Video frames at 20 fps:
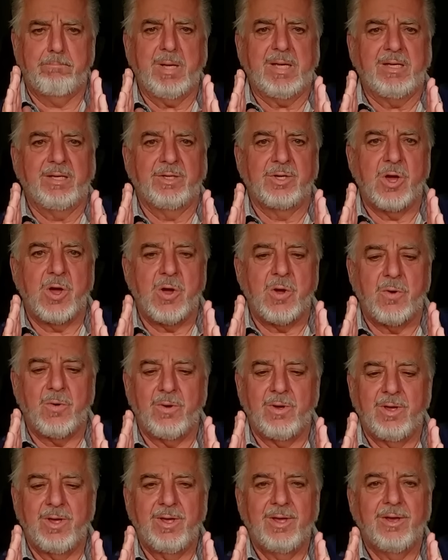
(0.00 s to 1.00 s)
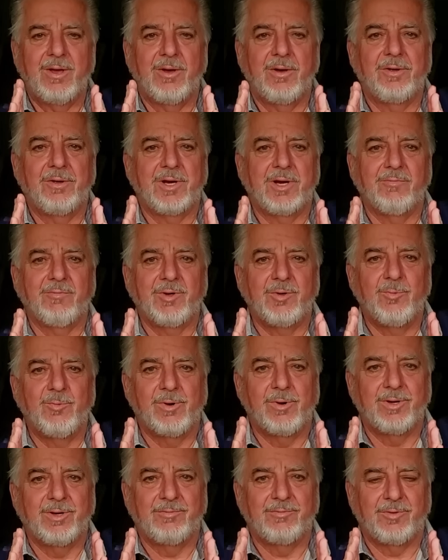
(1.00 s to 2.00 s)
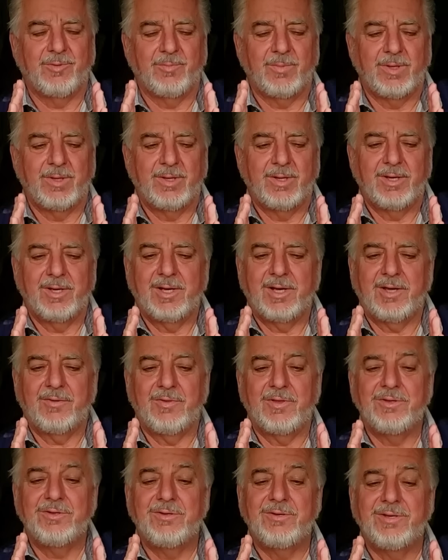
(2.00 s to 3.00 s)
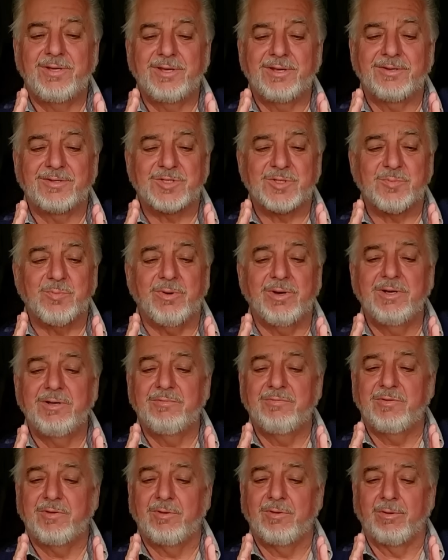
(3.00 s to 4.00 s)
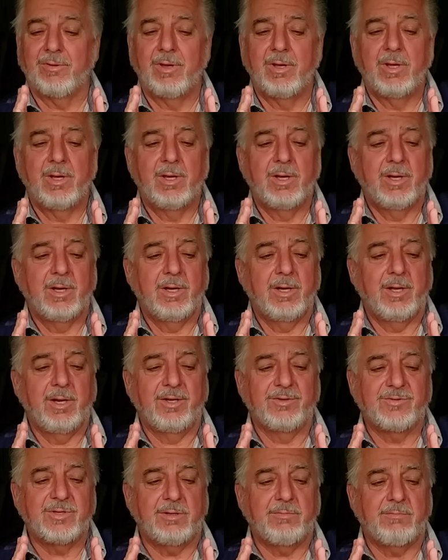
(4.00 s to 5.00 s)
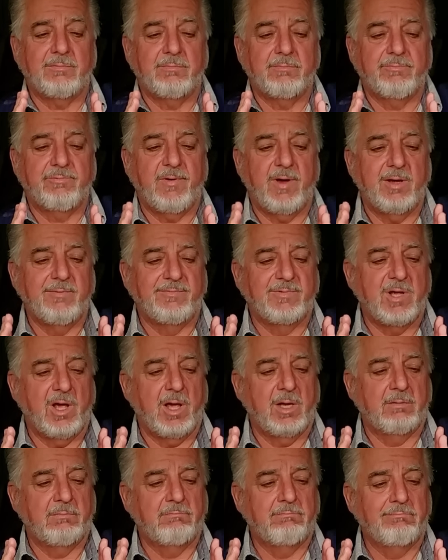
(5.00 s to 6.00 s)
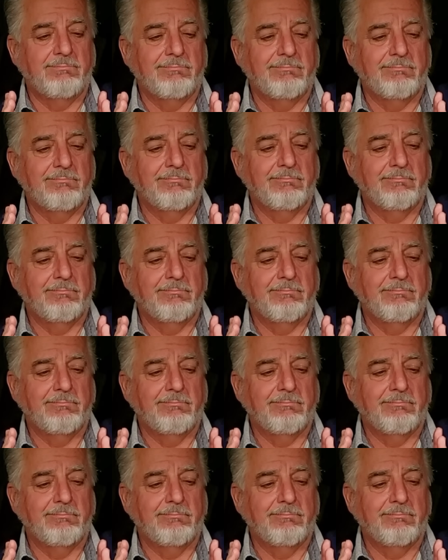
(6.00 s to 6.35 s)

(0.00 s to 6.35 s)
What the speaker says: Bingo on every one of them. And then you get a Springfield and it's at 510.